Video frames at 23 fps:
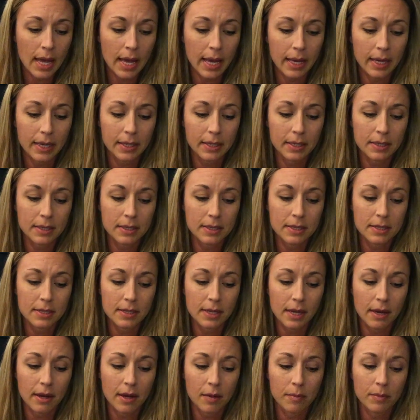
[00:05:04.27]
And
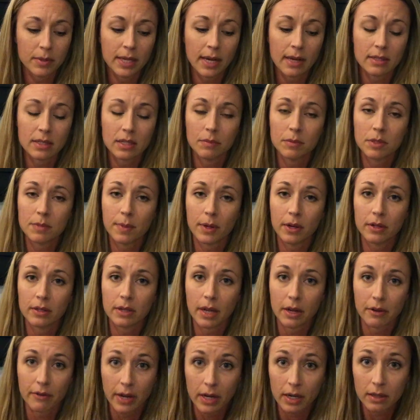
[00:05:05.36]
potassium-sparing
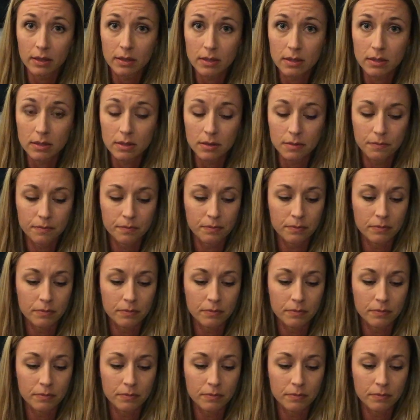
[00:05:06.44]
diuretics